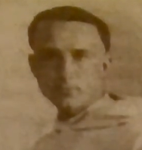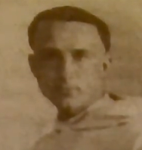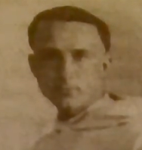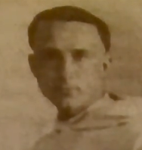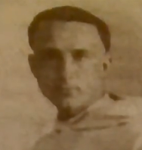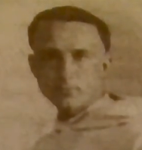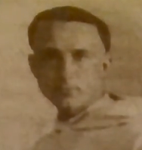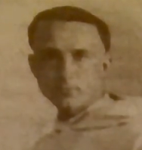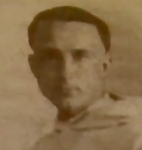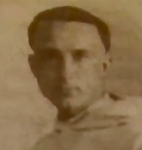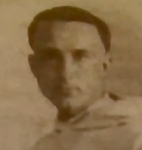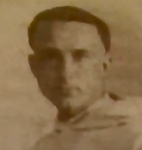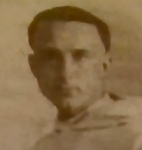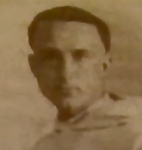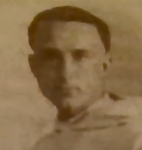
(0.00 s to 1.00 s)

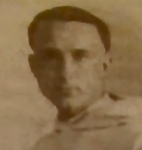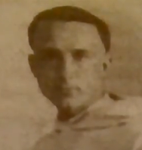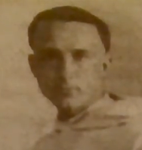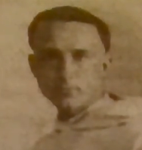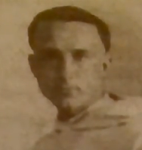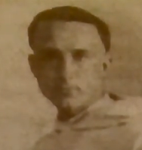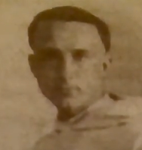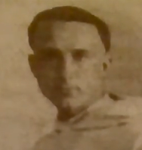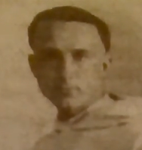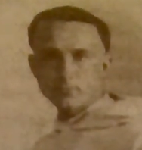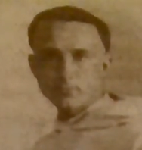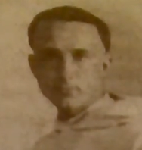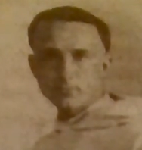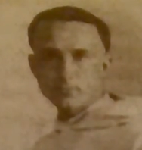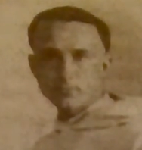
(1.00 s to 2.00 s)

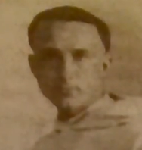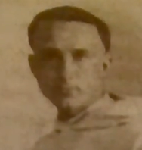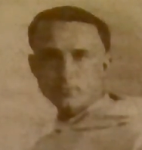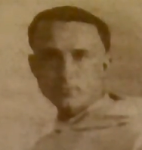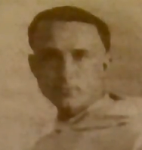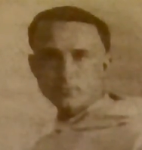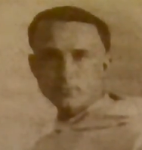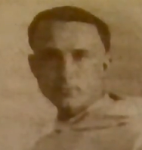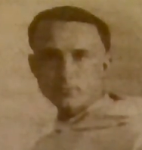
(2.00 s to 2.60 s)
Nothing is said.